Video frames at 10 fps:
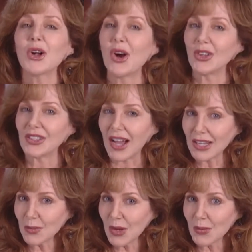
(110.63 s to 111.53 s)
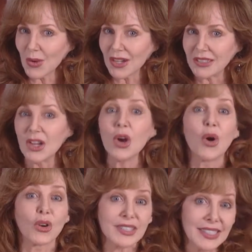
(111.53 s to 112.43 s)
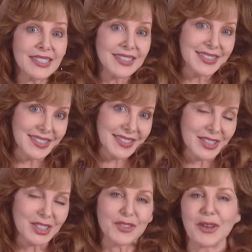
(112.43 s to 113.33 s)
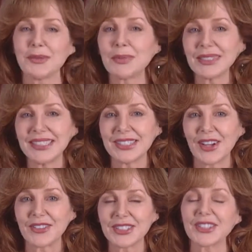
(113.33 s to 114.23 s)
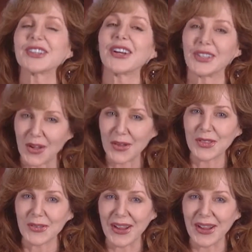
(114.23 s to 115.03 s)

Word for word: call 911 or seek assistance from a police officer along the